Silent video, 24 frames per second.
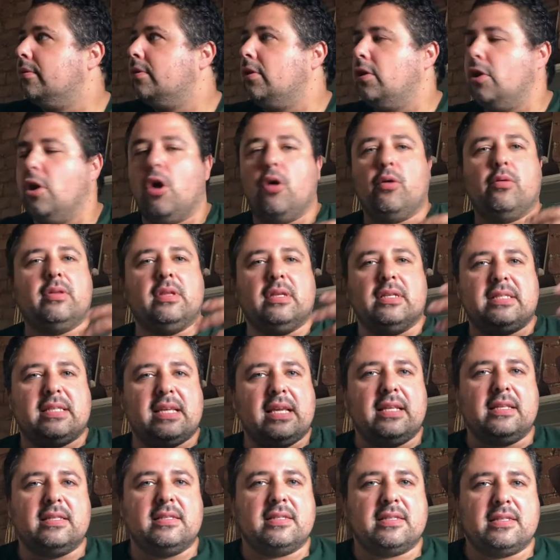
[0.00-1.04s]
the
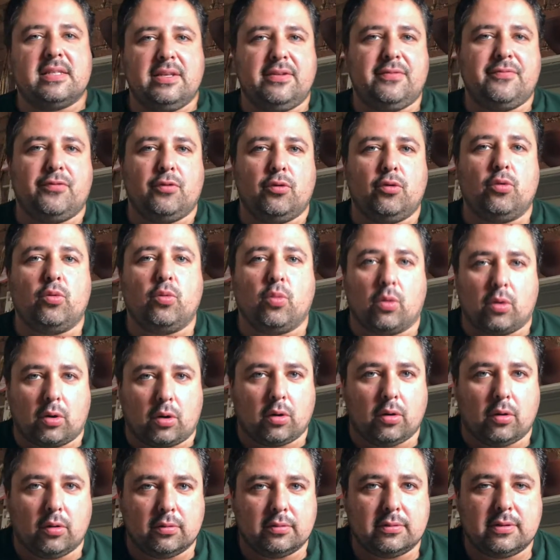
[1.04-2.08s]
tinned seafood
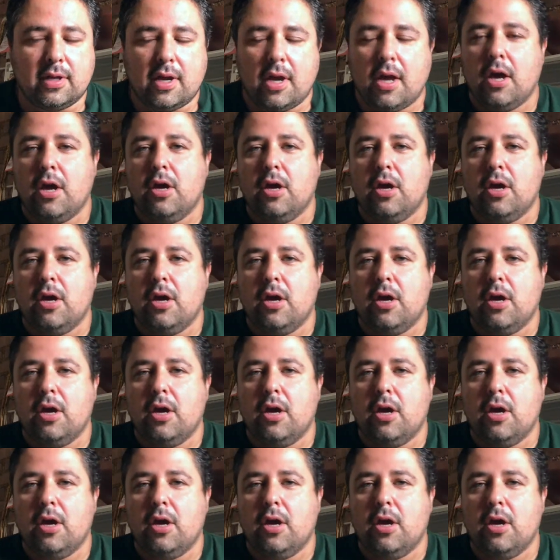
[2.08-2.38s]
world.